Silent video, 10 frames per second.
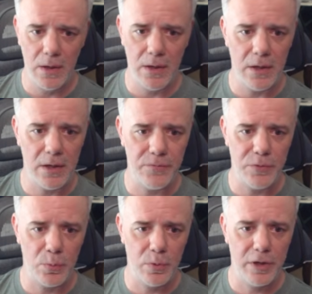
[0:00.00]
if
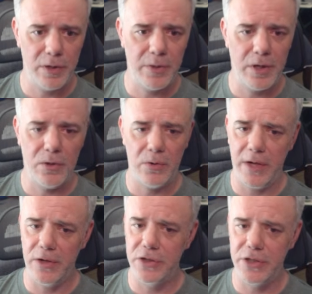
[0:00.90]
you're worried about
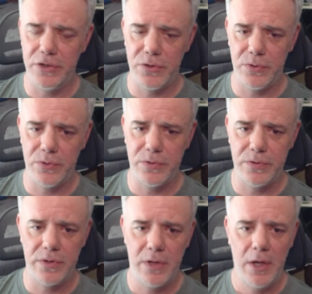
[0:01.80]
energy
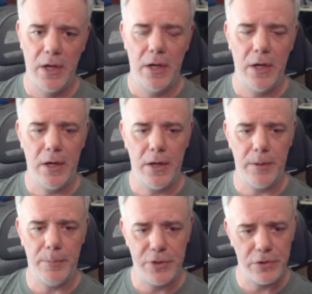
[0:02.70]
totals.
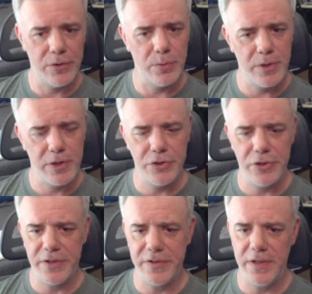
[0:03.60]
But there are other ways
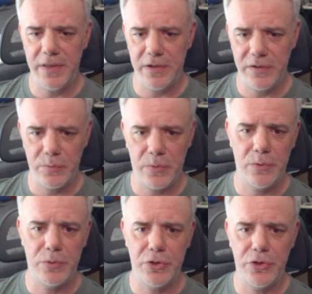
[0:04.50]
you can set that as
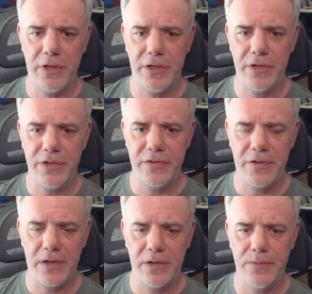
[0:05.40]
well. We'll show you that here in a
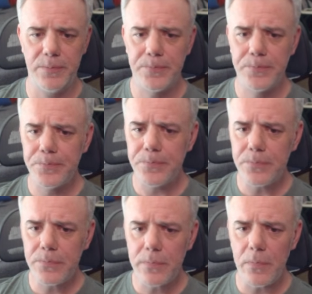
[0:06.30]
second.
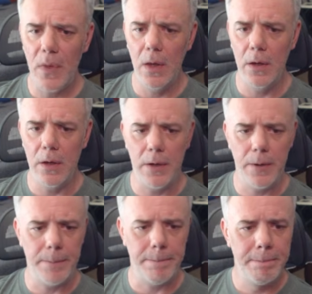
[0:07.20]

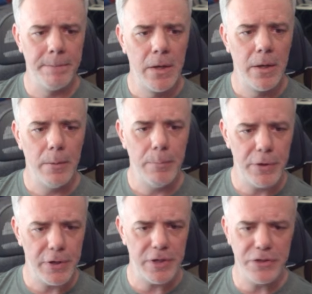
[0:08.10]

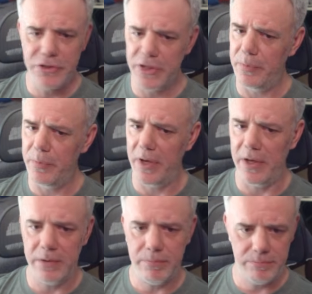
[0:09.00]
But just keep in
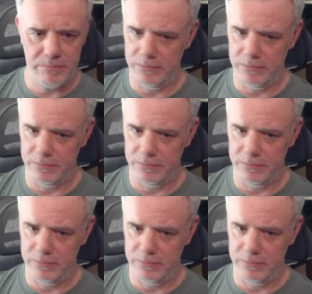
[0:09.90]
mind,